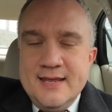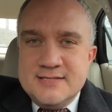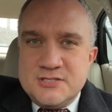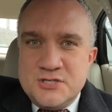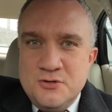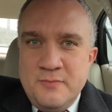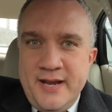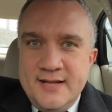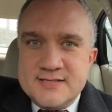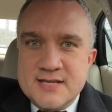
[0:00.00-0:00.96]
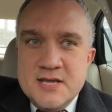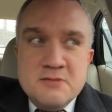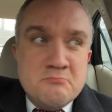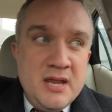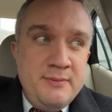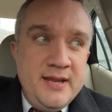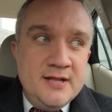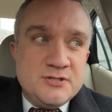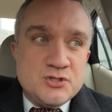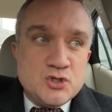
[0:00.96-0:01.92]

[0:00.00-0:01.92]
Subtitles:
is 2 minutes? Maybe it's